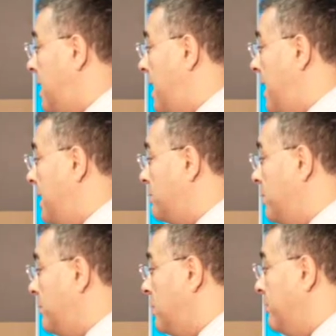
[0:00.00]
and
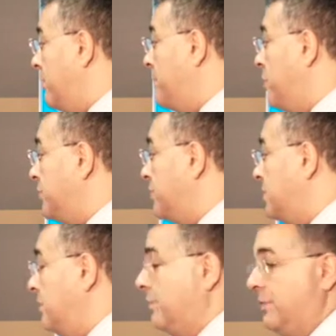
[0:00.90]
we've got very
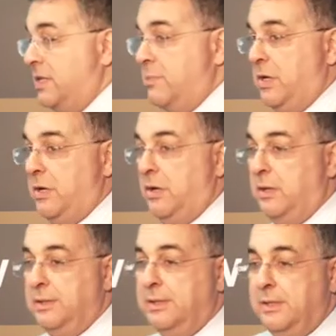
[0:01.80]
positive
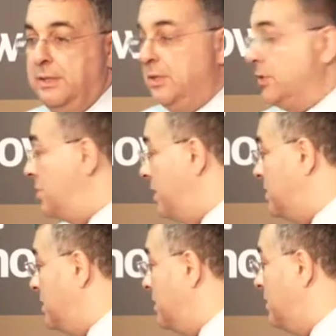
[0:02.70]
CPR
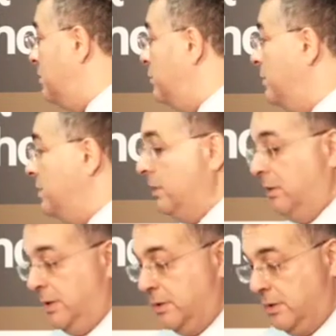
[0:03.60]
suggesting that there will be
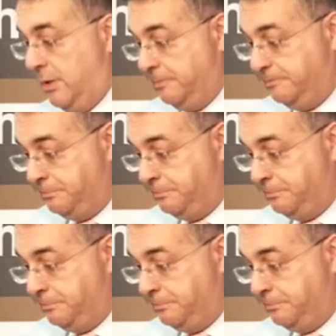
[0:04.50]
targets there.